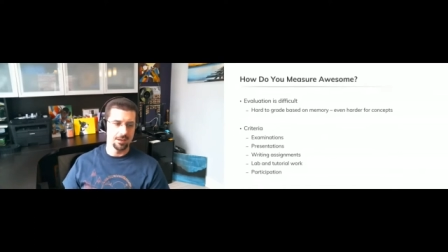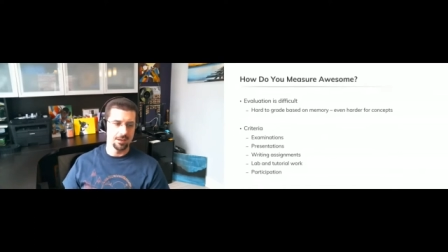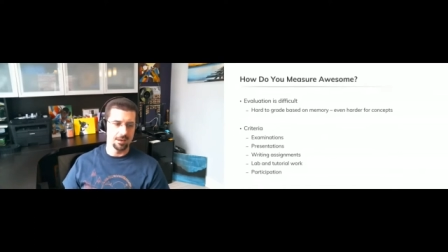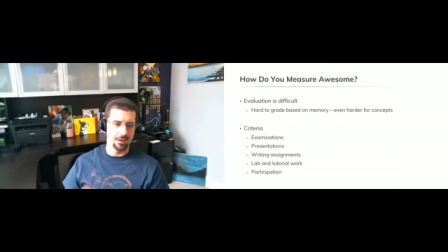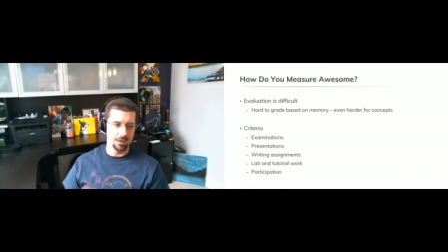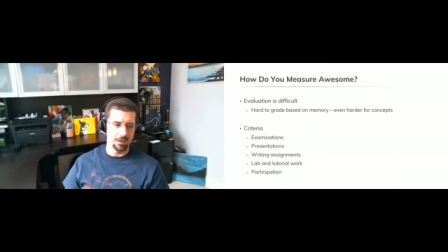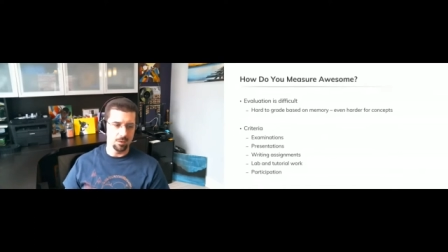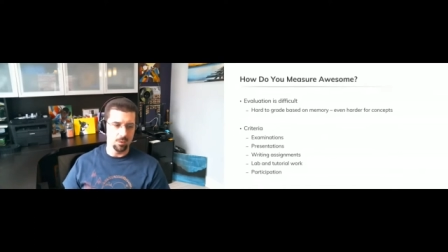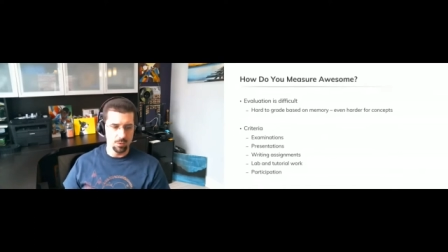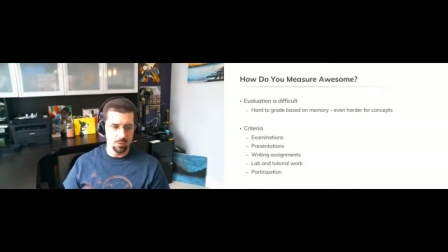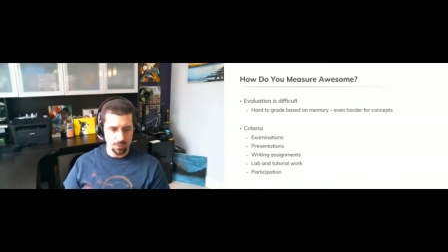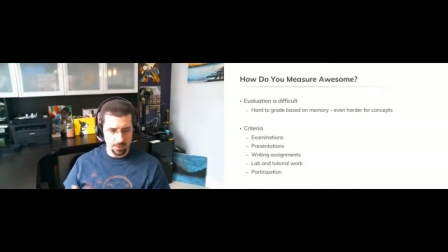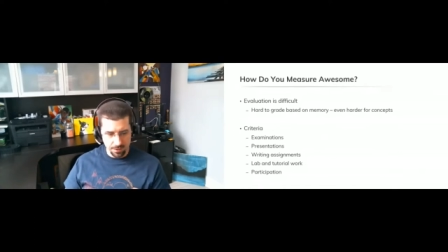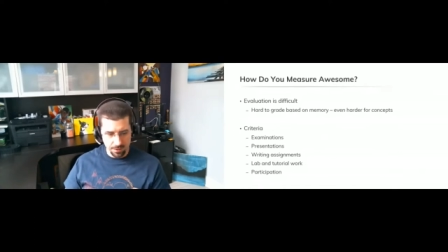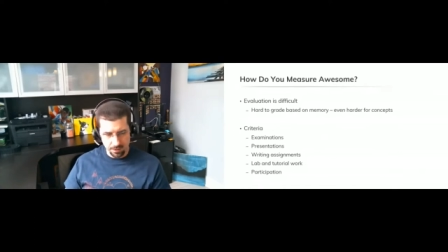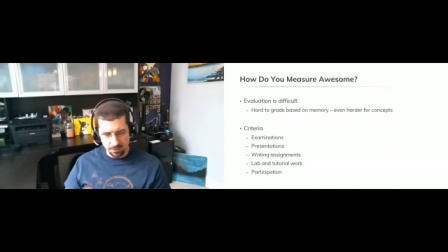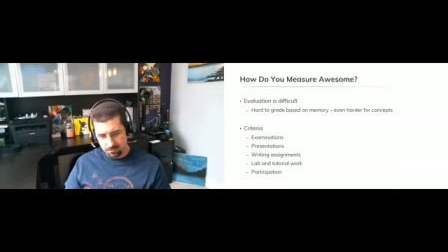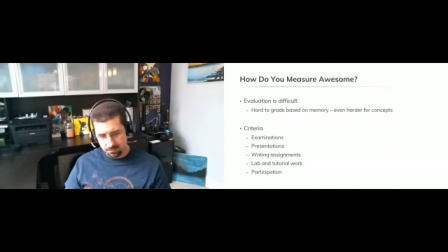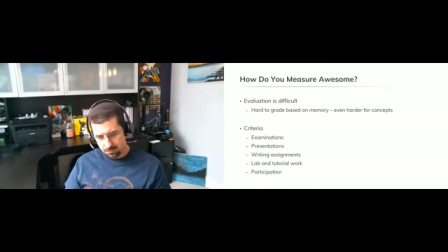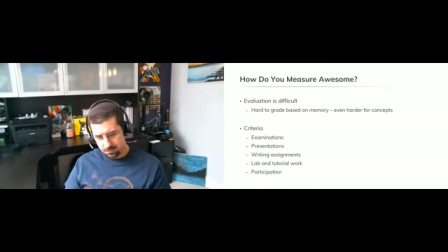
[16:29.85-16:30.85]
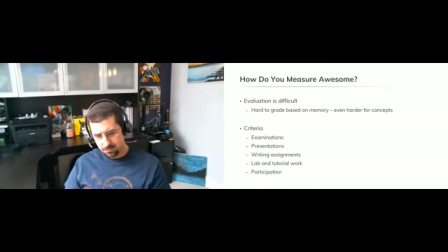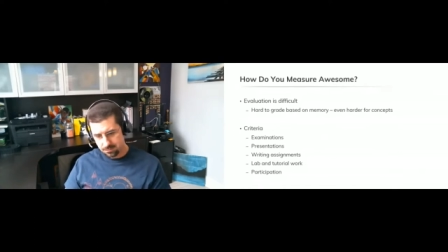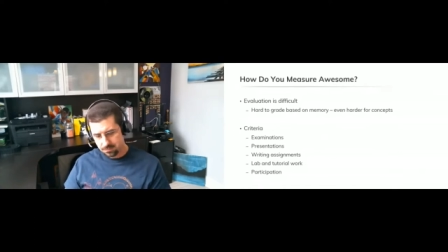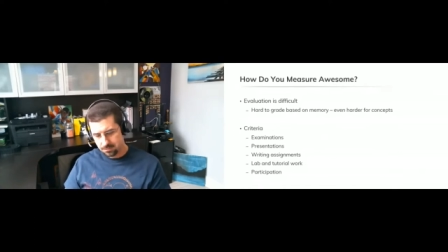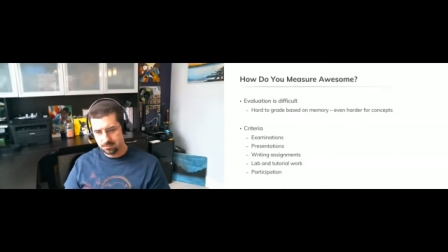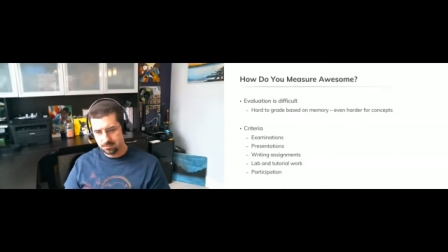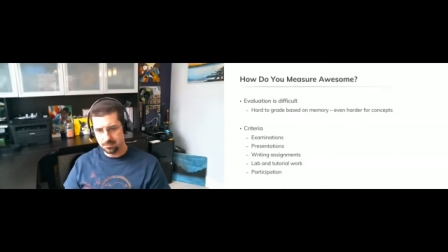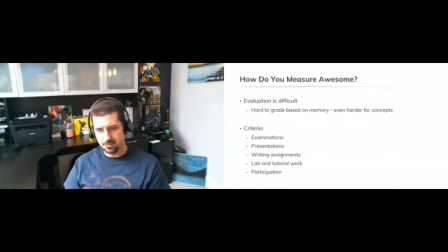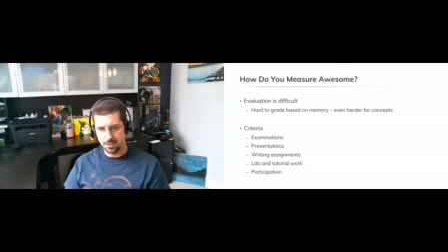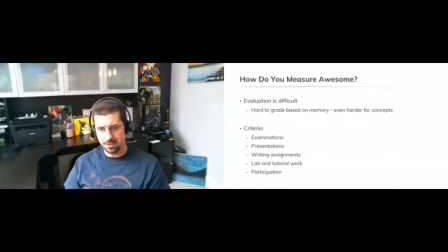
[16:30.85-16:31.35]
uh, or
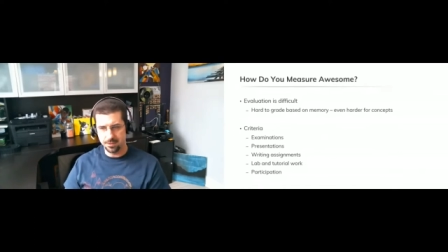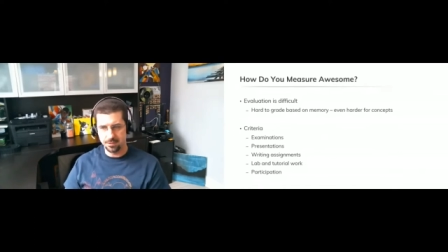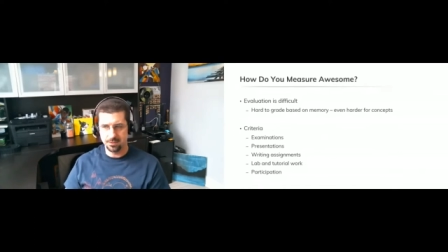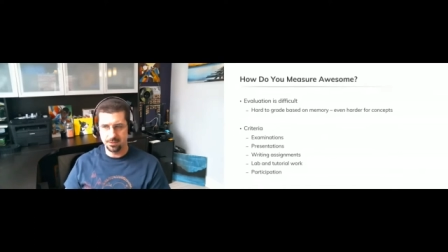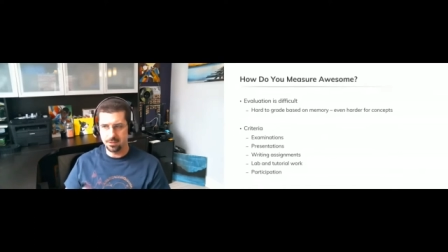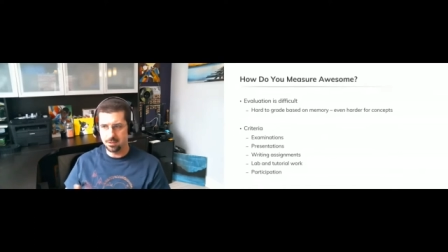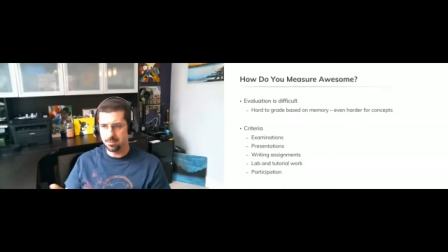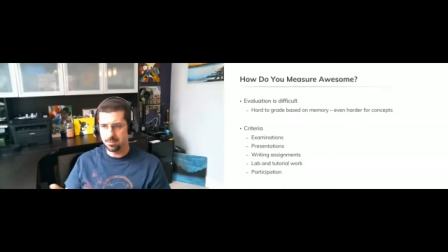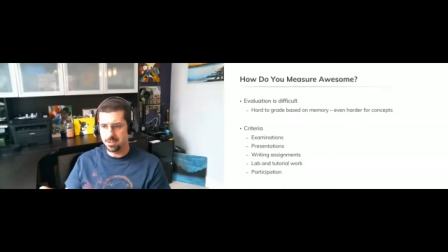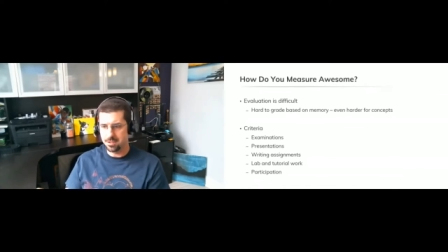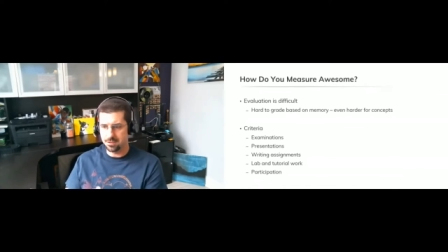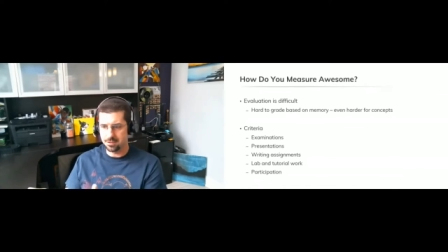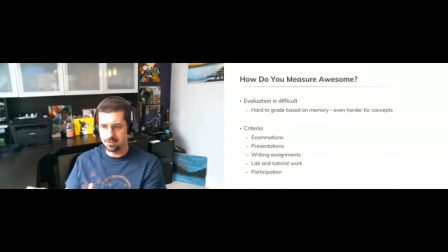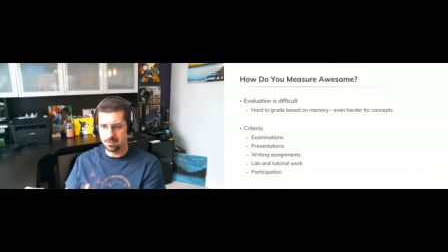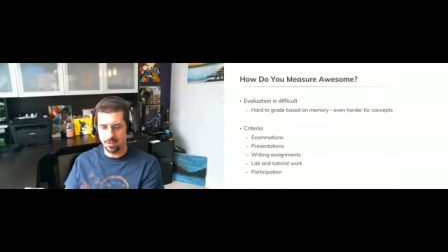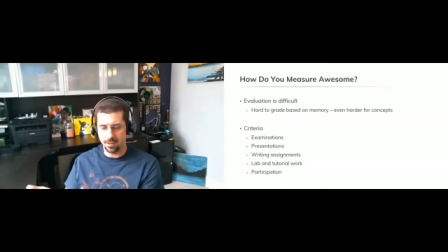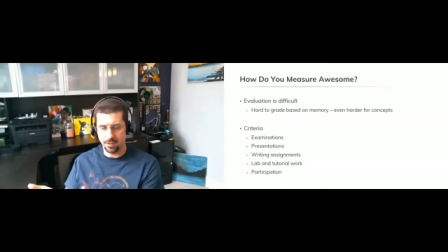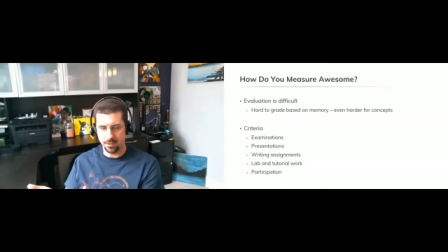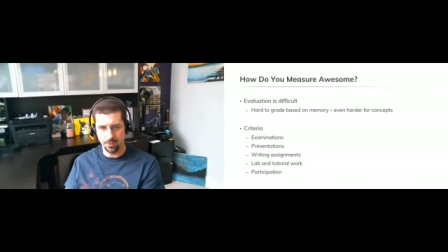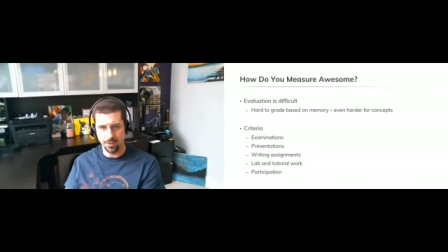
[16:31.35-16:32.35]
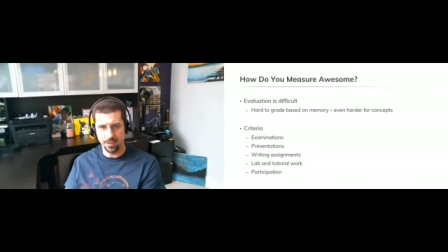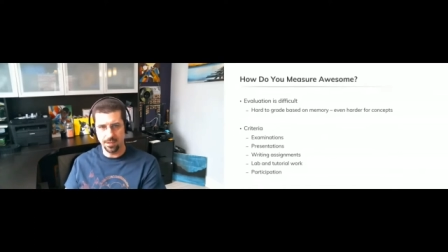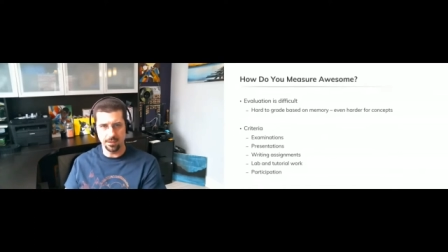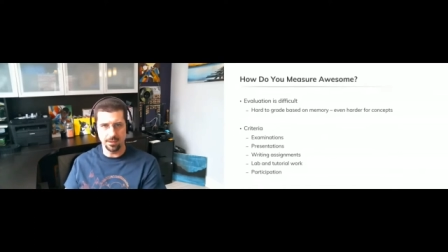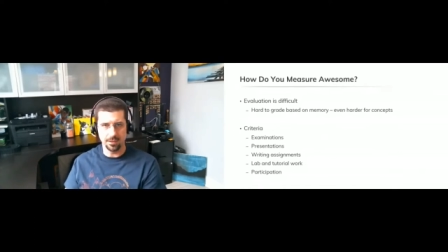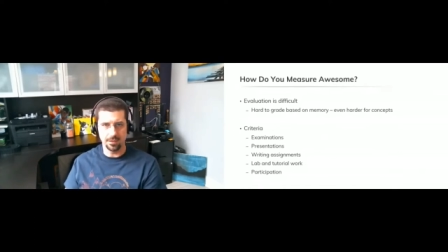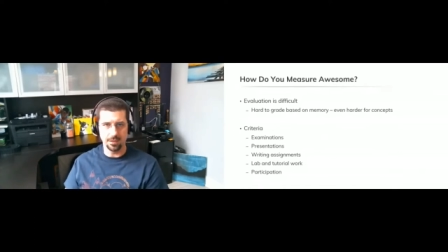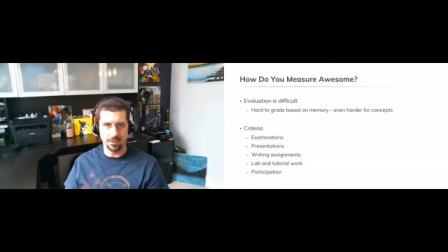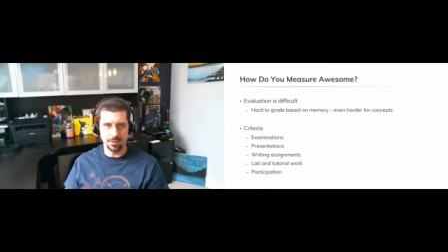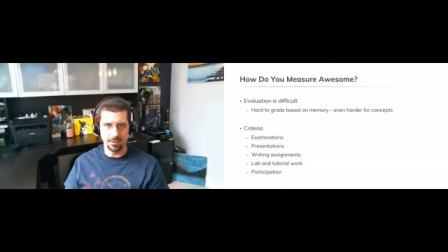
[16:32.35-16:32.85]
is timmy just not
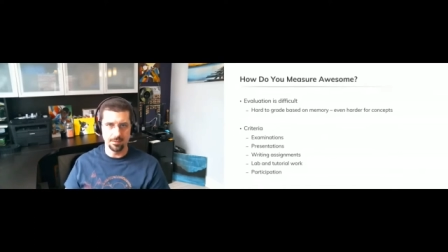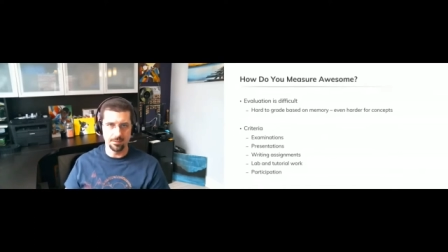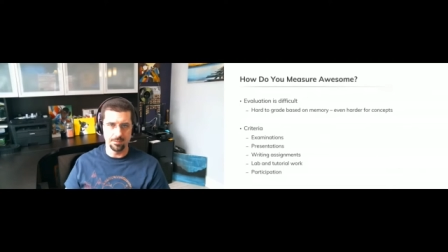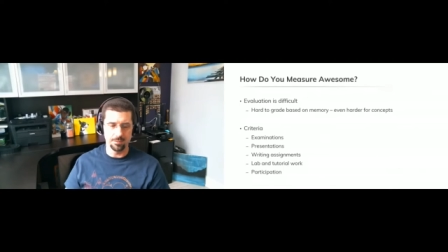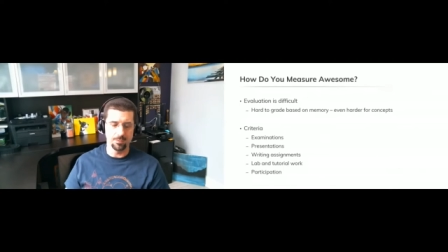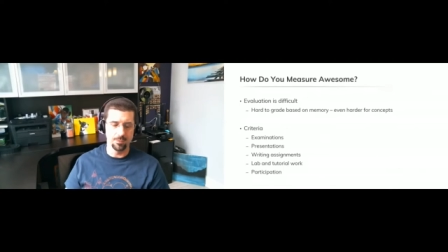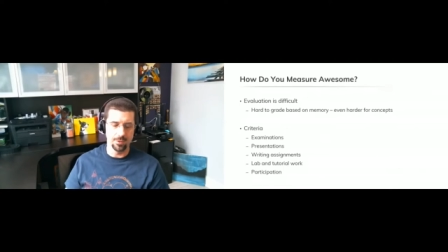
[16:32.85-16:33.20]
awake and i need to